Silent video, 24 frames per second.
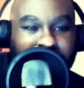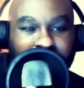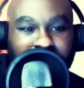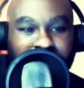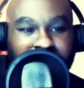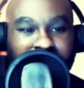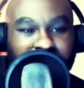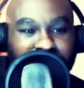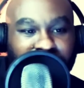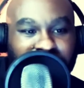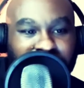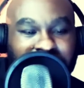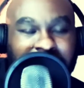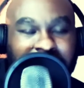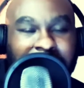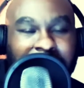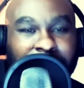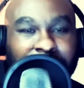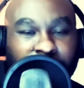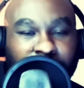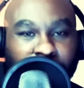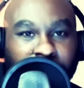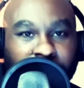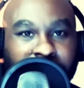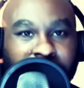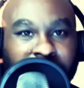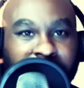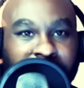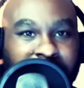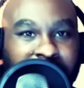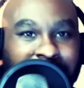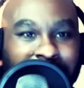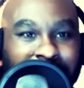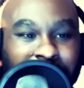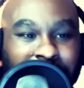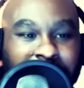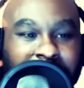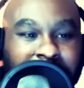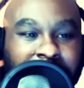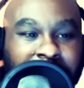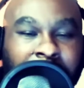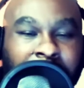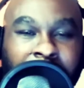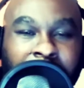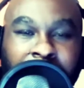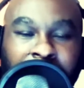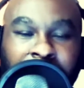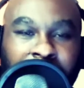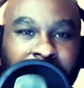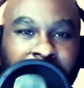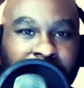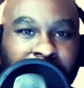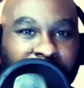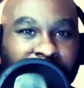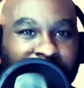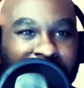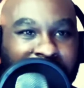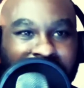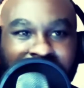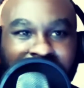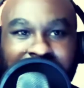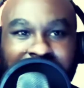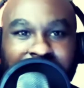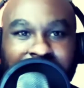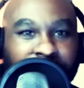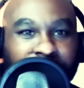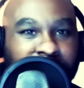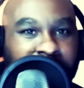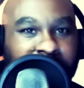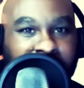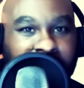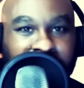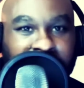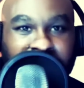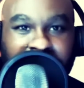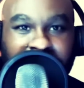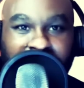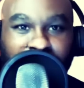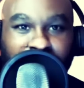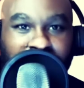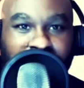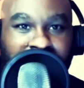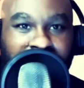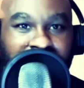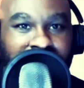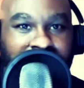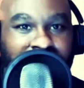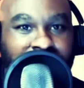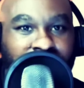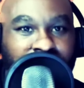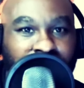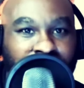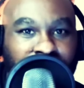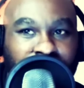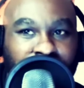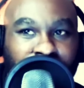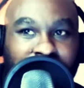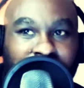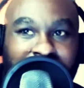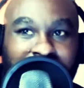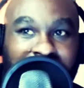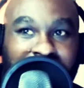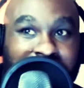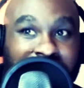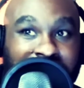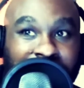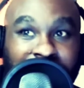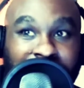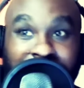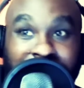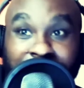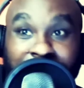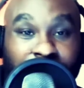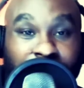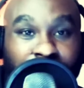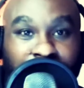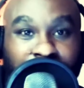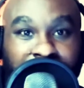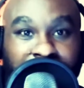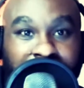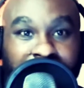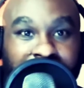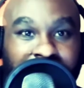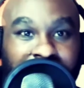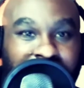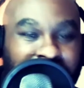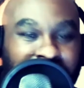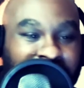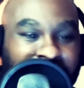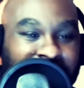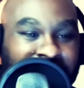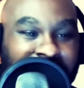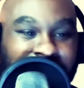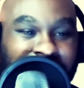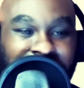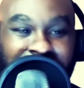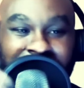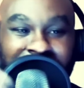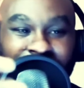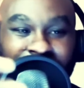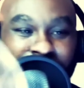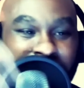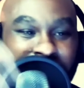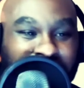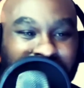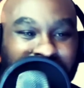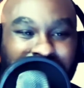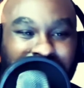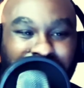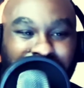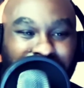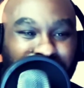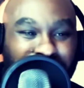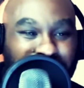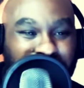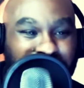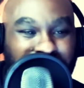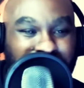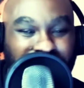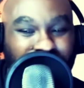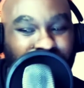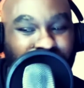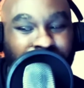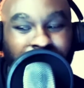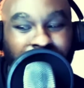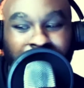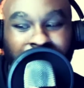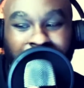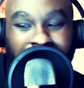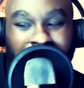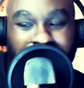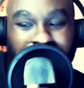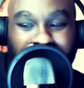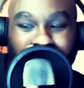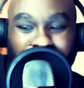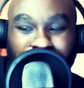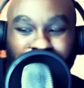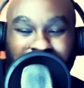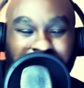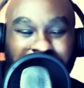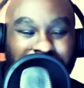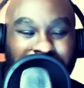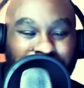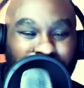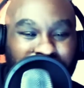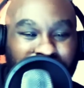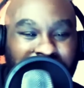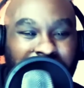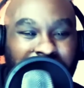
able to really enjoy entertainment. There's that Tiger King that I want to get into. I can't finish Ozark yet, and I still gotta watch Gary Vee. So what's up though?